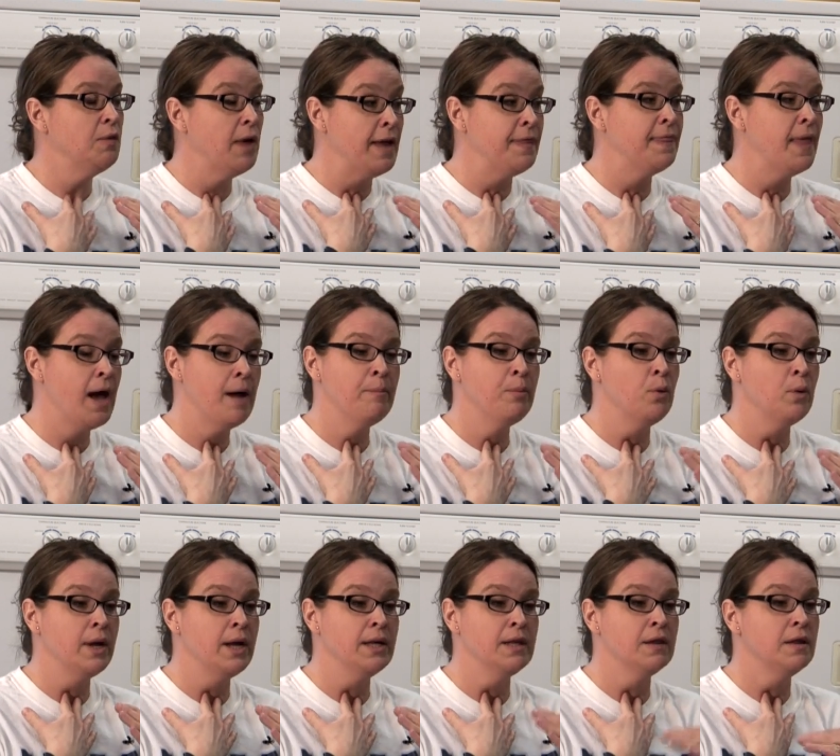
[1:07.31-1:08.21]
at that
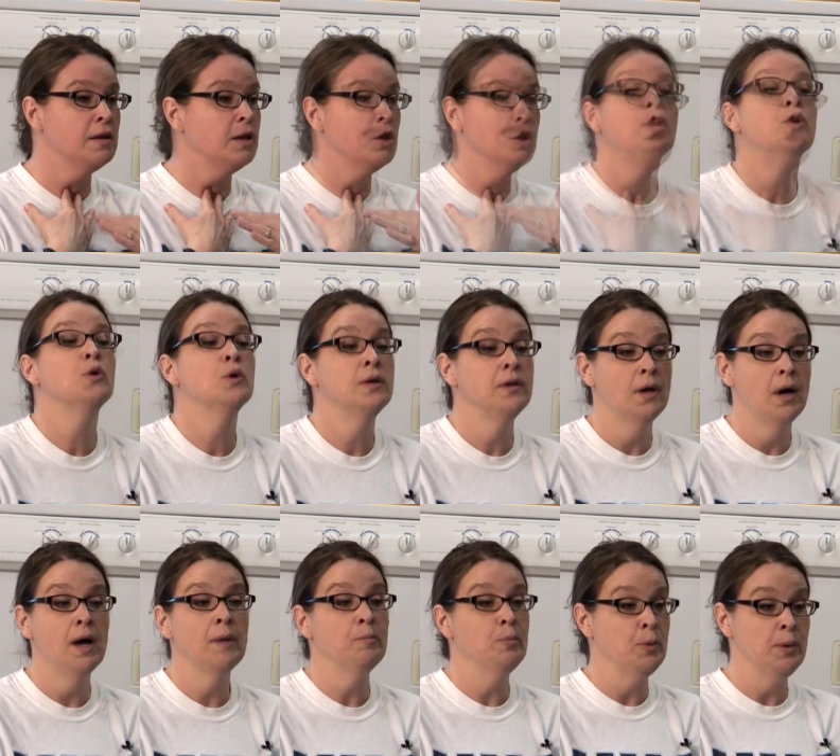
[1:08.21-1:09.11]
point, I could
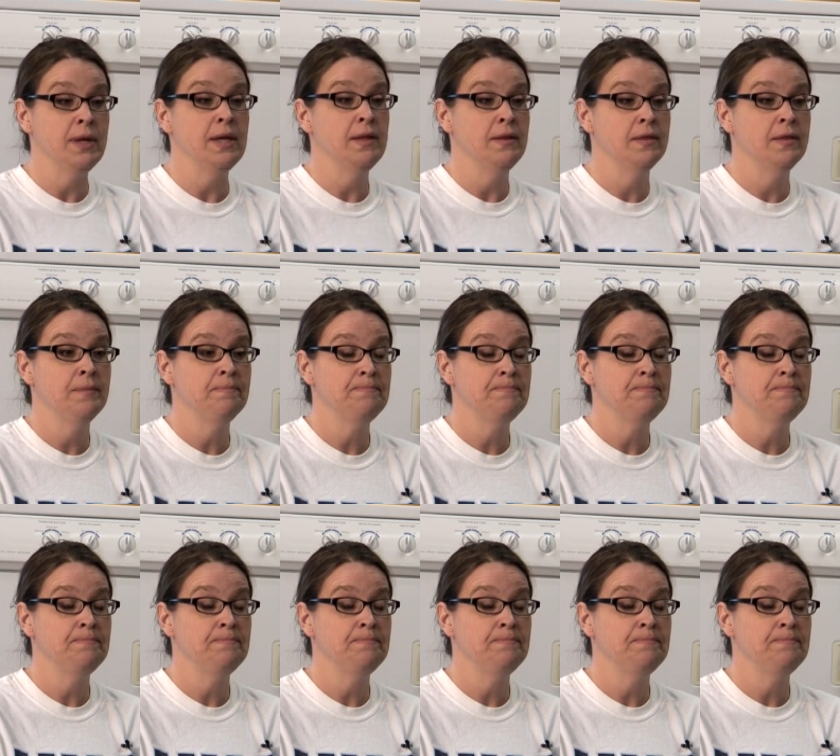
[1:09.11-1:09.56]
not breathe.